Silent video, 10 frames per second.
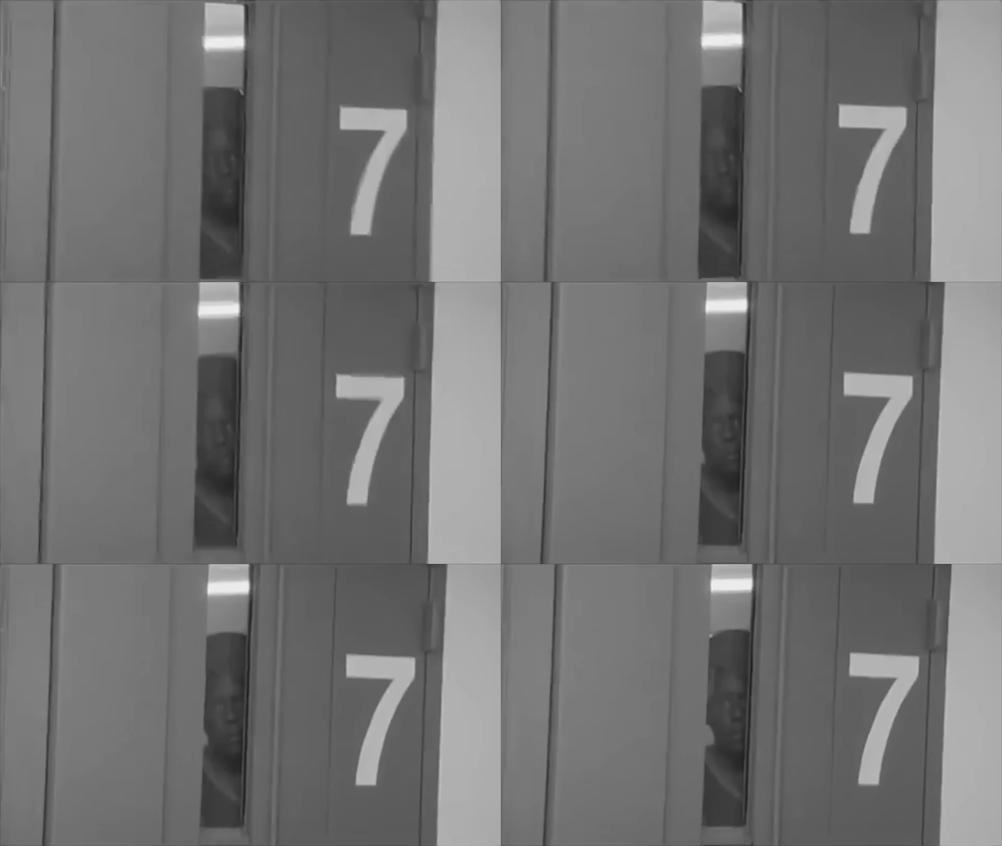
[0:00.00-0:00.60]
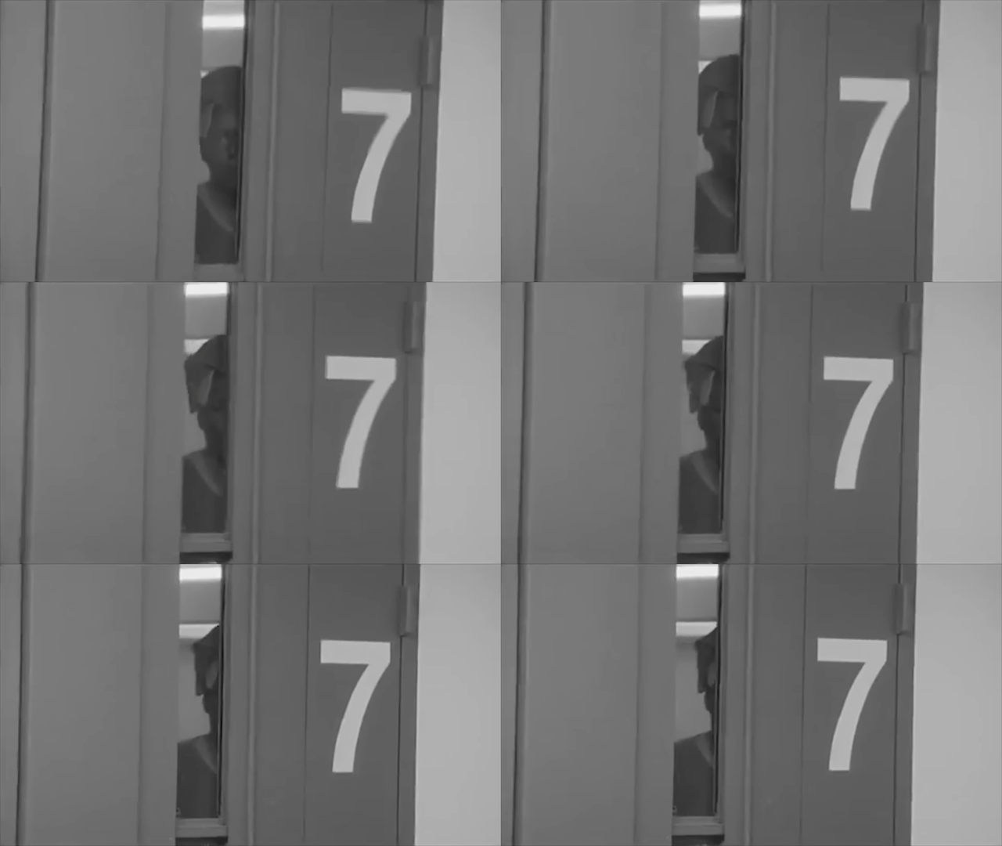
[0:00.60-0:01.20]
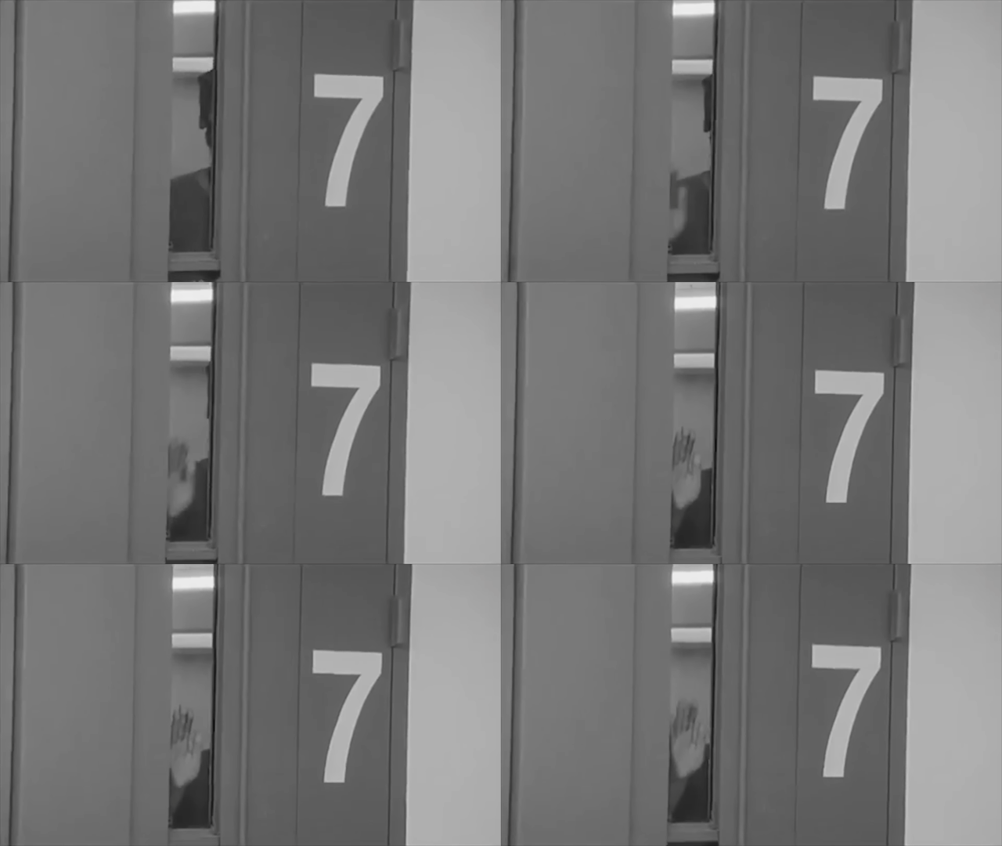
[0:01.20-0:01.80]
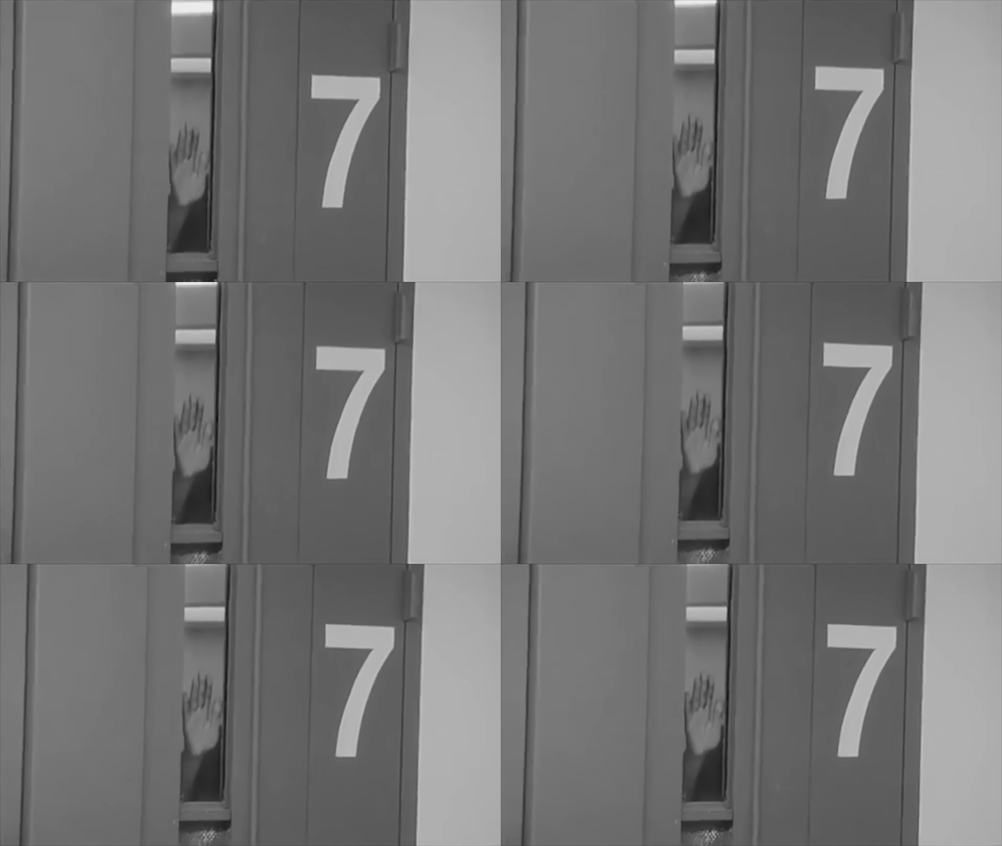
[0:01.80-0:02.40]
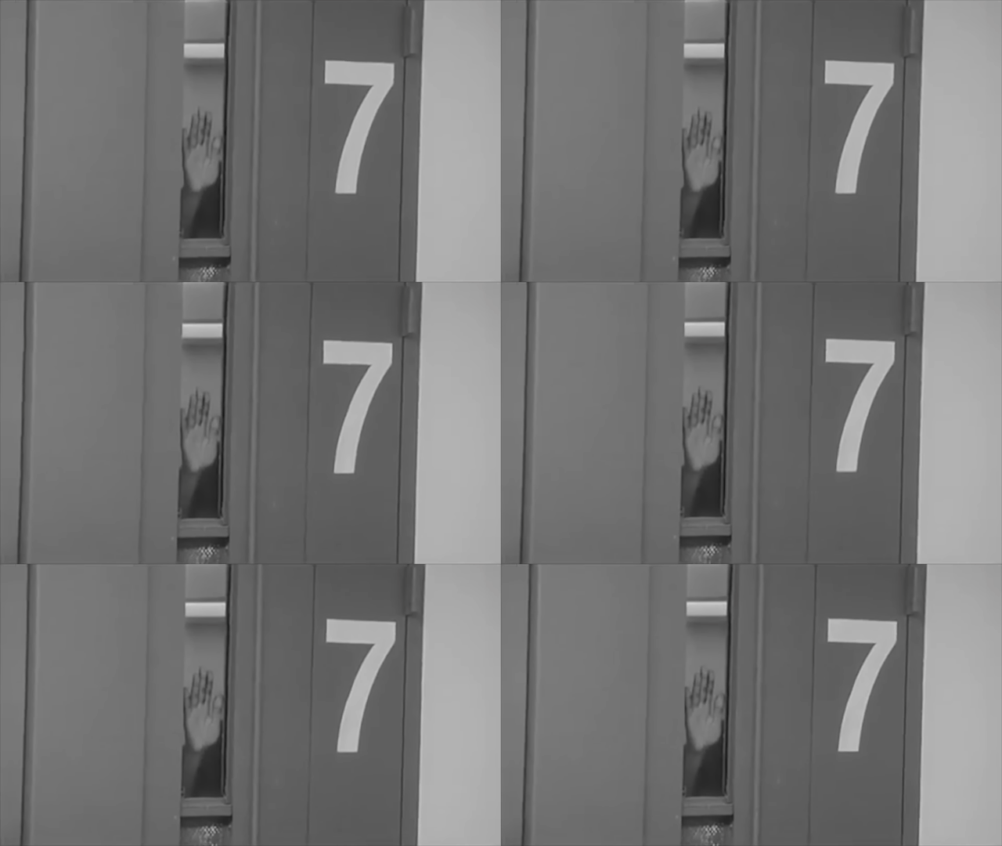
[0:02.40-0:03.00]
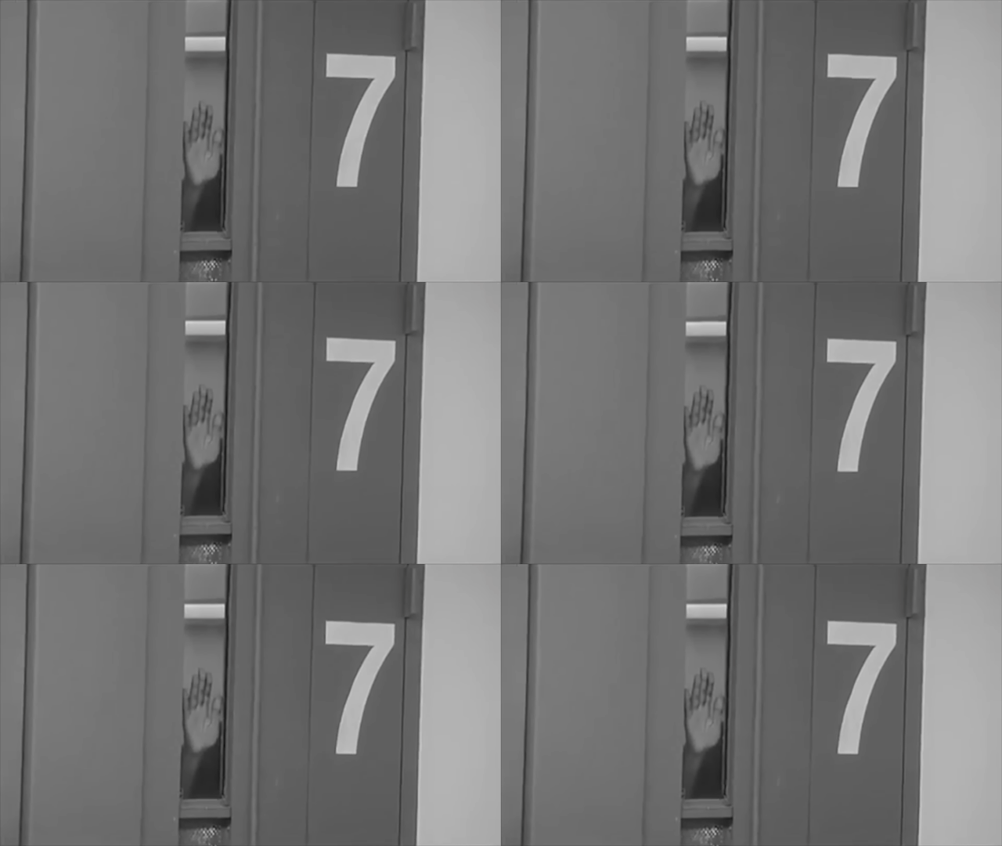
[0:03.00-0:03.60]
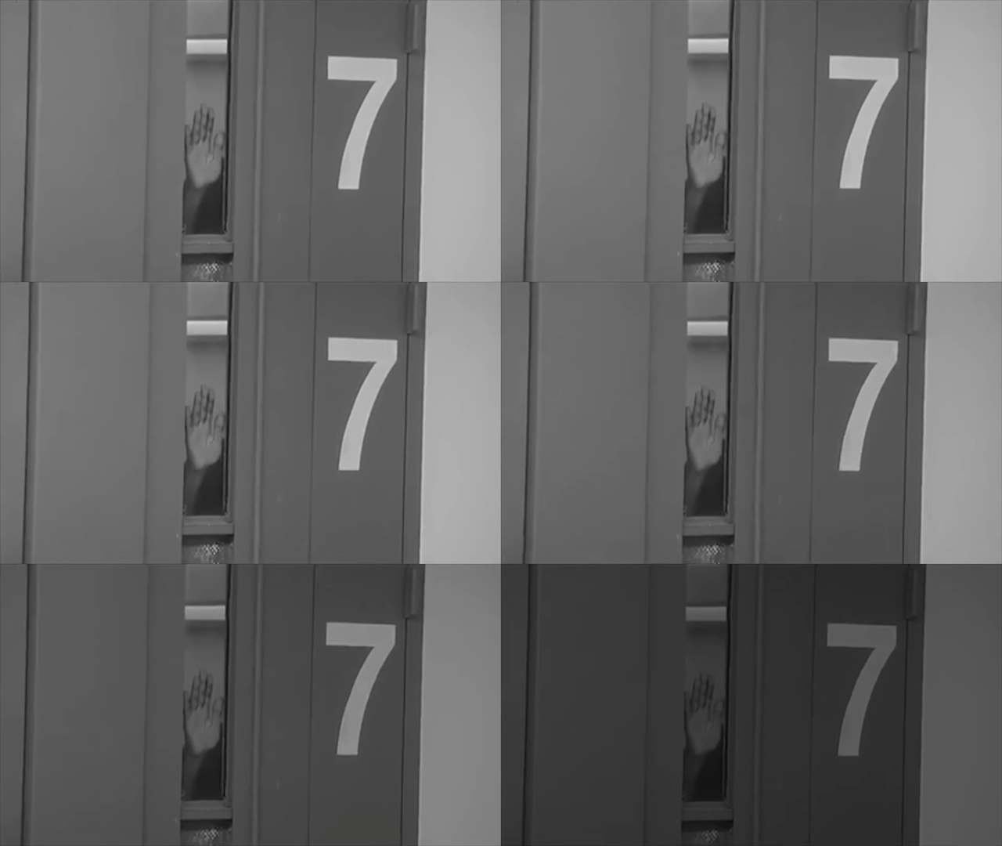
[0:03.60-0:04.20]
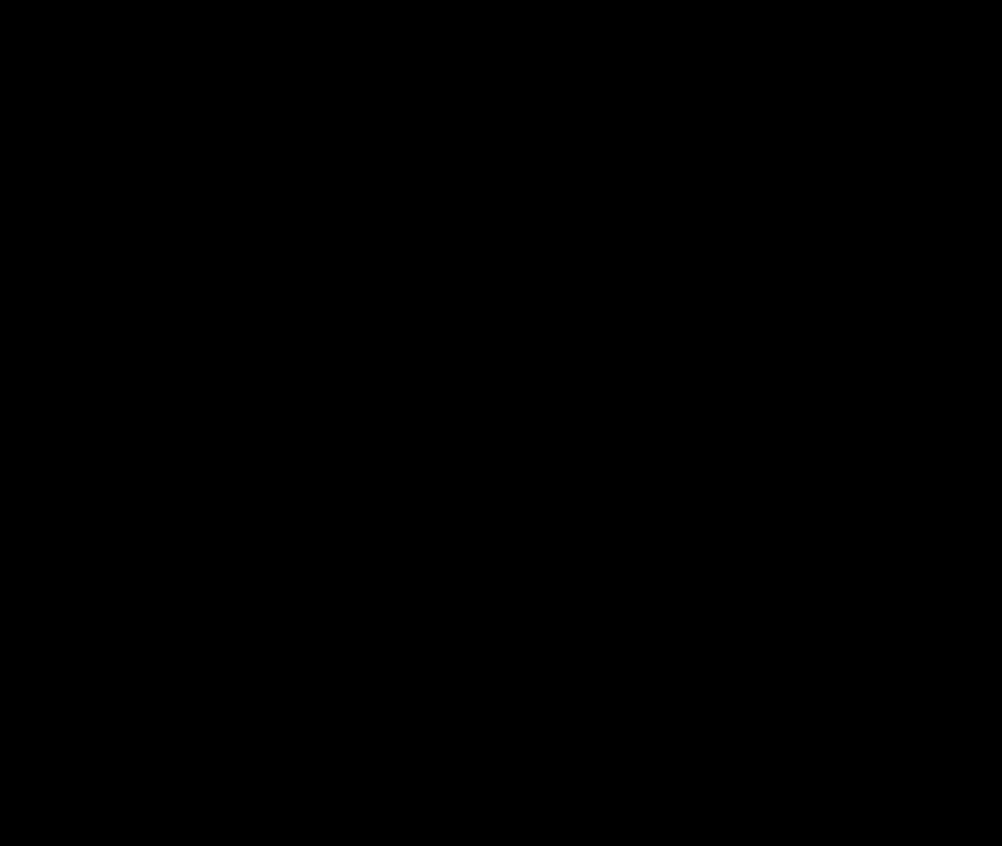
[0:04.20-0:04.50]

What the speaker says: (no speaker visible)